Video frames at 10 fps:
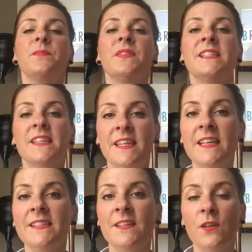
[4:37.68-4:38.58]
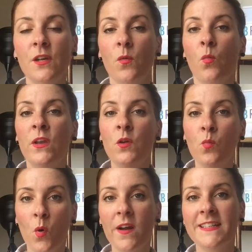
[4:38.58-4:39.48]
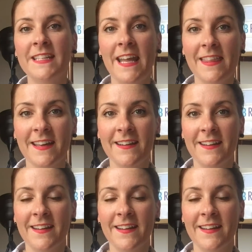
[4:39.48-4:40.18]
These are things that when you work together